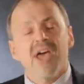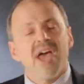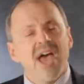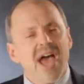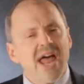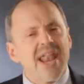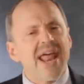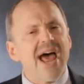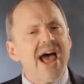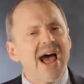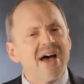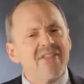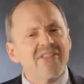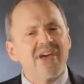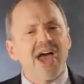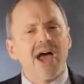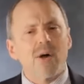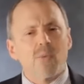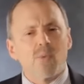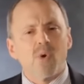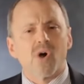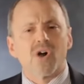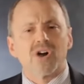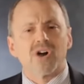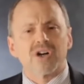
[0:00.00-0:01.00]
And how that
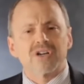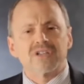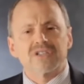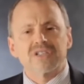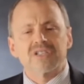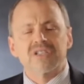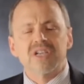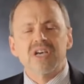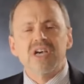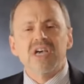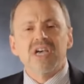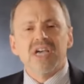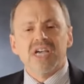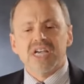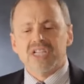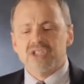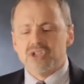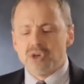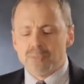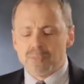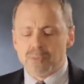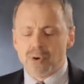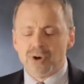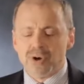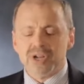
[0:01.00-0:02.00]
works is you
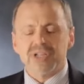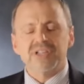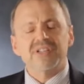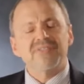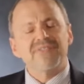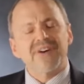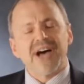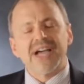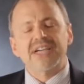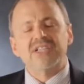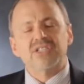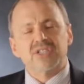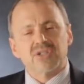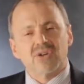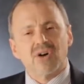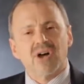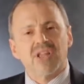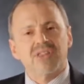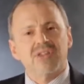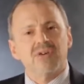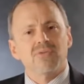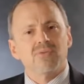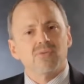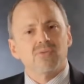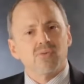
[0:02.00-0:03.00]
put a device on
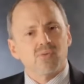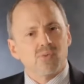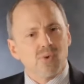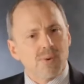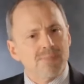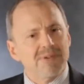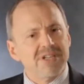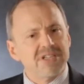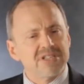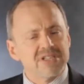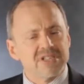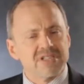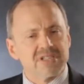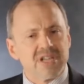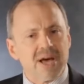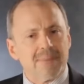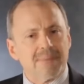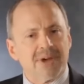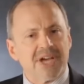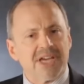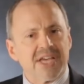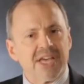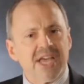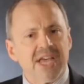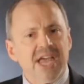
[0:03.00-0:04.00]
the woman's
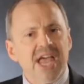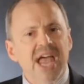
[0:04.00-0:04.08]
stomach